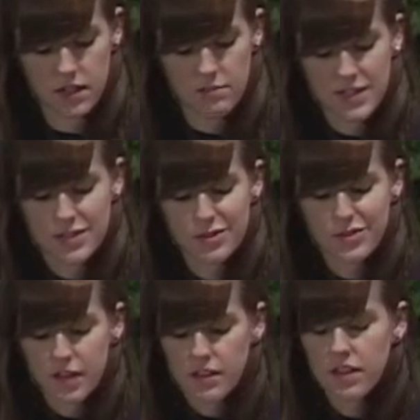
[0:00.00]
because there
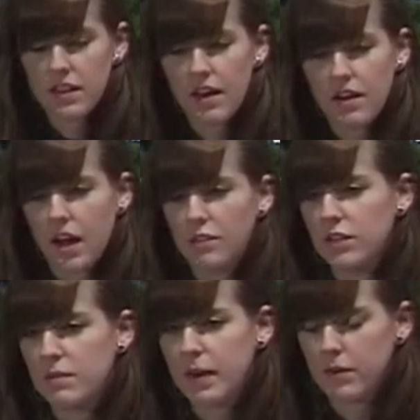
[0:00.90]
was nothing that
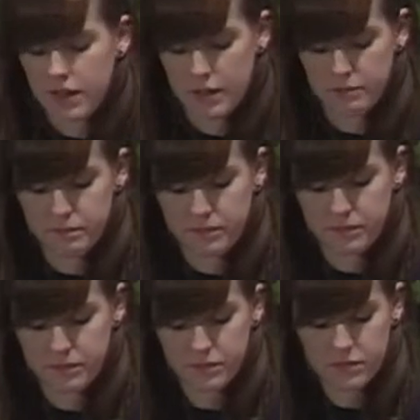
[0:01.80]
novel about them.
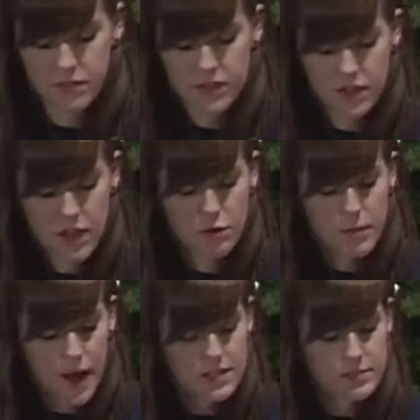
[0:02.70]
They were
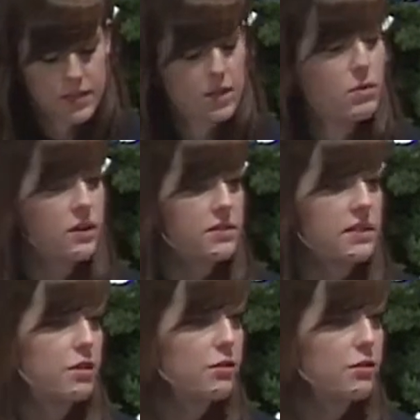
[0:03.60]
possibly one of several